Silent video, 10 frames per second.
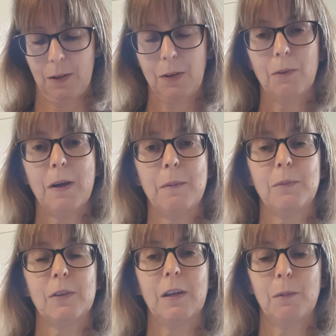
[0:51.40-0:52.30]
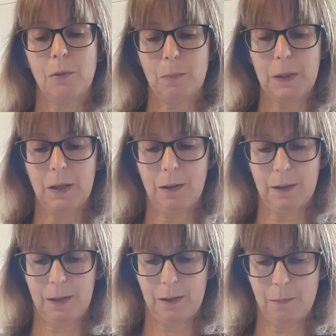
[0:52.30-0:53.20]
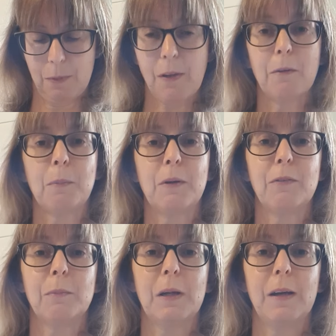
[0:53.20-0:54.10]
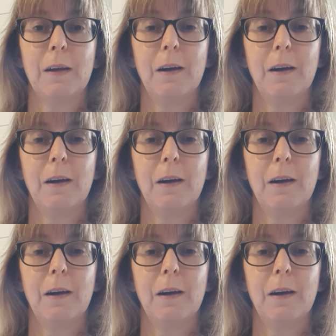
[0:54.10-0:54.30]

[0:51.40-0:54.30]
gripped, and it was a bit like therapy for me.